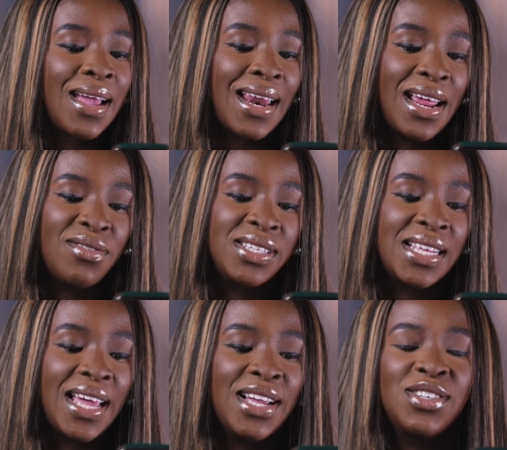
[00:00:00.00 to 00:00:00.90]
clary
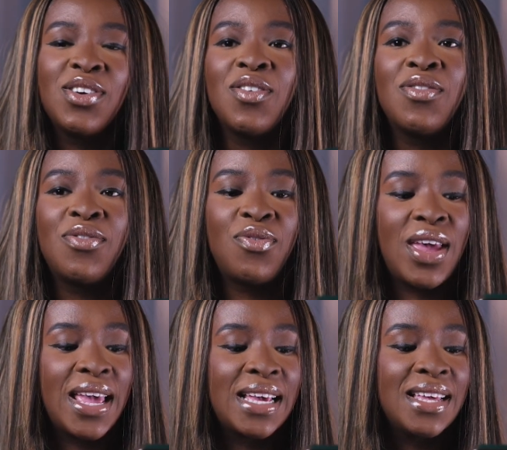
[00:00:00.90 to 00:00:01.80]
sage,
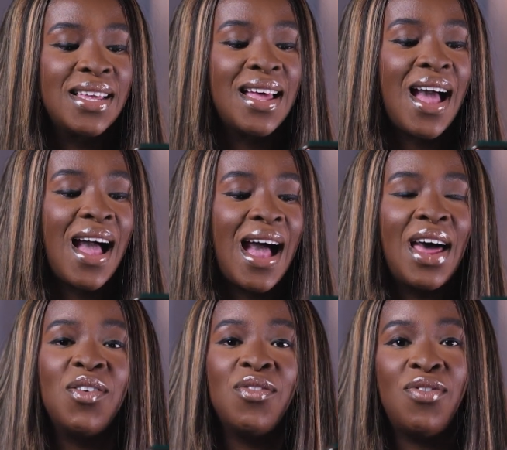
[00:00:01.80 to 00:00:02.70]
fig,
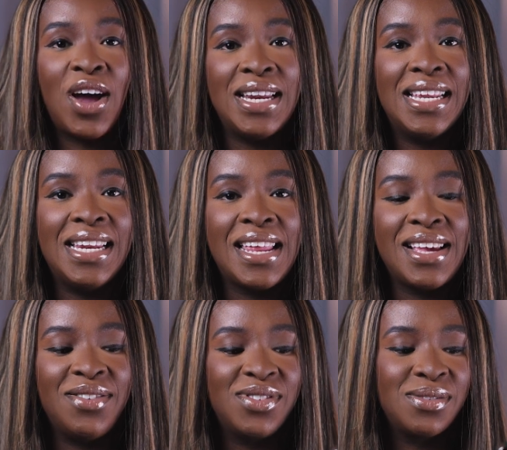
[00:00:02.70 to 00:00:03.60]
and violet
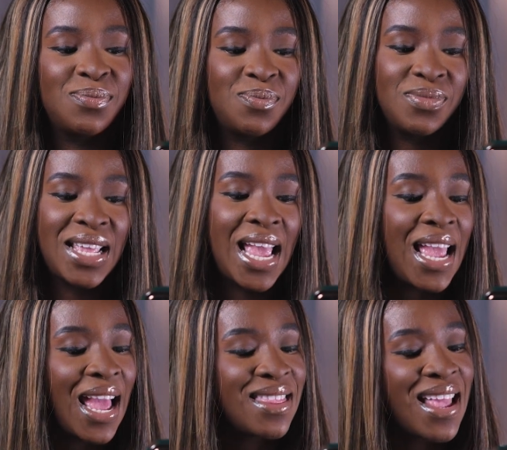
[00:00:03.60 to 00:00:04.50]
leaves.
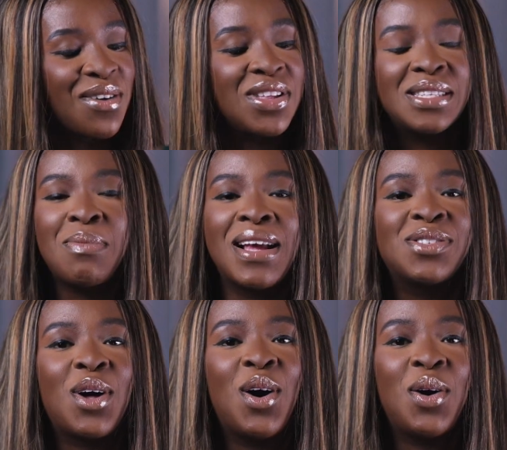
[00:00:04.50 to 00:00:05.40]
And now this
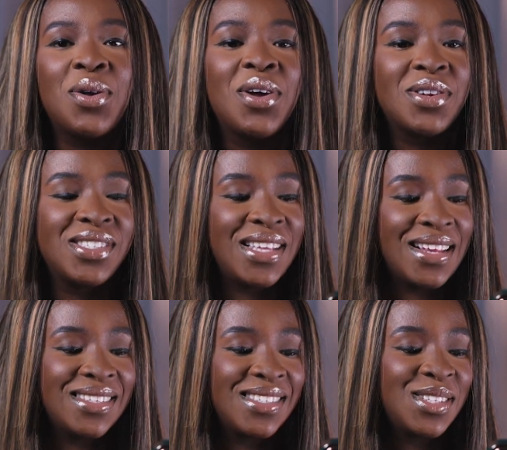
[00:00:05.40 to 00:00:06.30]
makes a whole load of
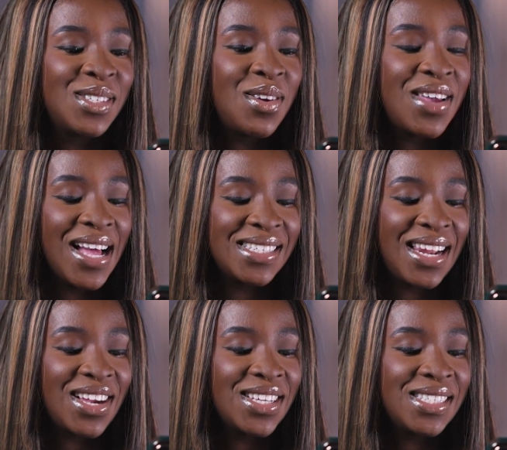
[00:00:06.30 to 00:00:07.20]
sense. So yes,
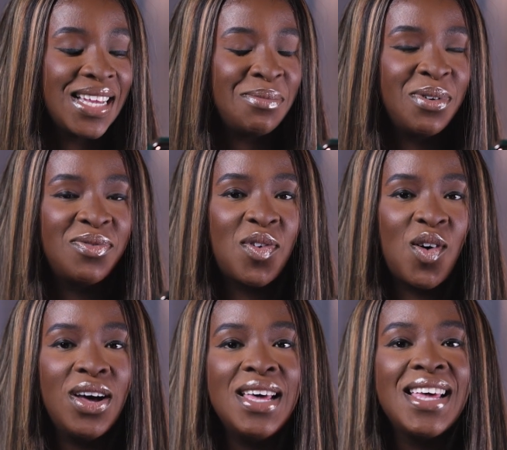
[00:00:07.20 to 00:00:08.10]
like I said
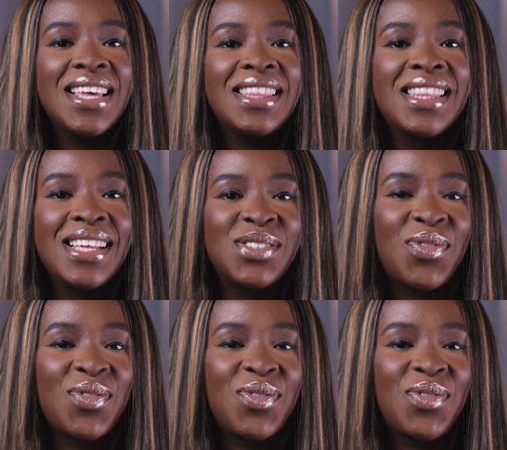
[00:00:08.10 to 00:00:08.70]
before, this